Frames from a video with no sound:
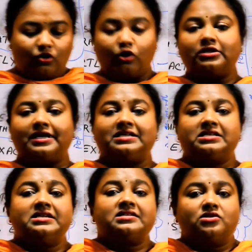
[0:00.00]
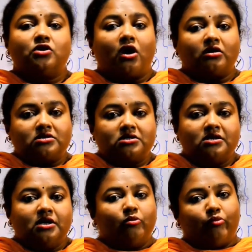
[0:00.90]
growth, it is not
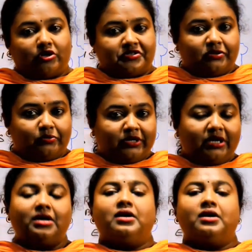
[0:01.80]
possible